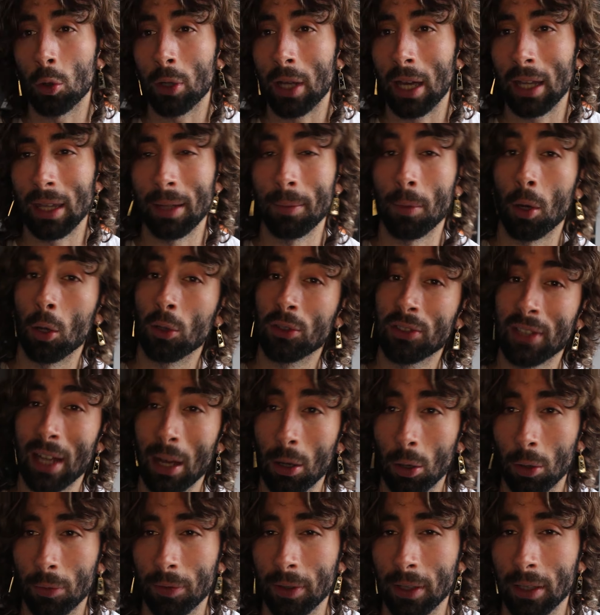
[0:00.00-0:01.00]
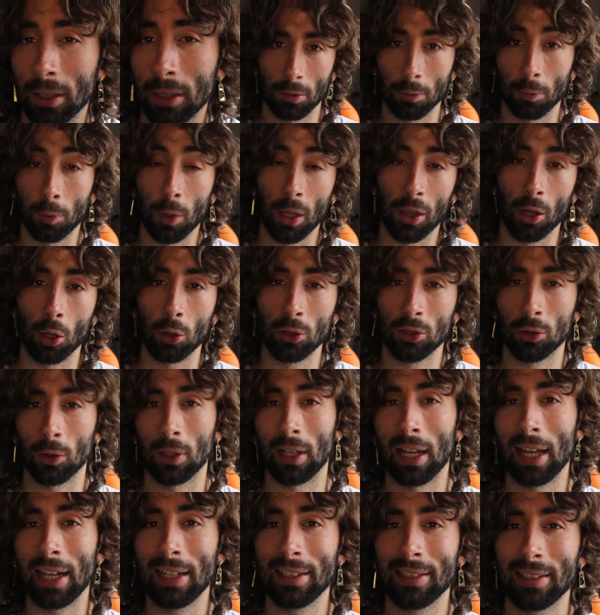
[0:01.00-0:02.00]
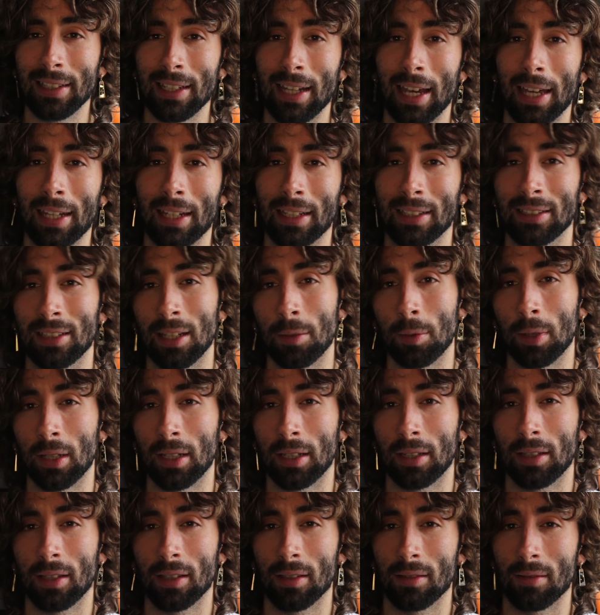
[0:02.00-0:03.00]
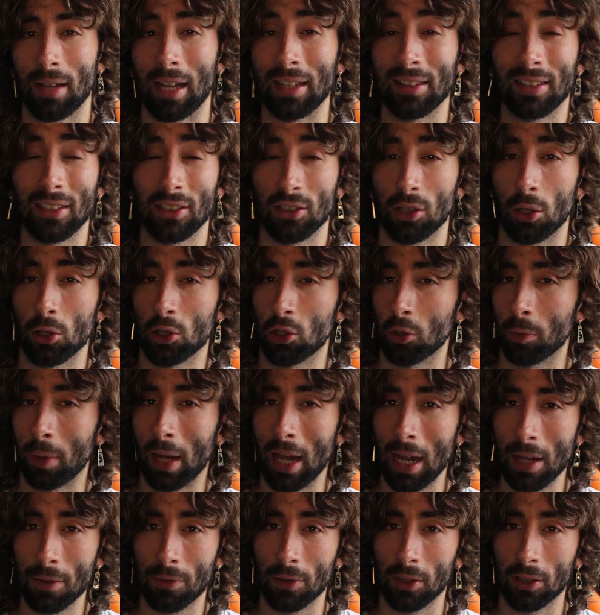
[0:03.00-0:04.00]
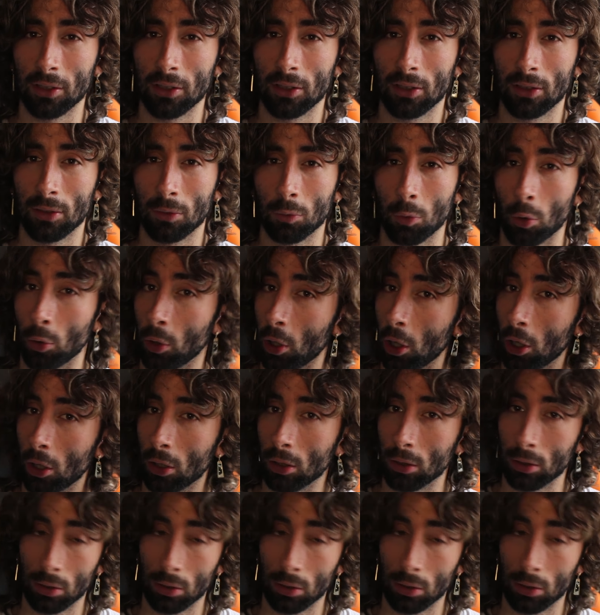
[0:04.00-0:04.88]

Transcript: will get the most out of it. But those who are lazy and exhibit antisocial behaviors will not.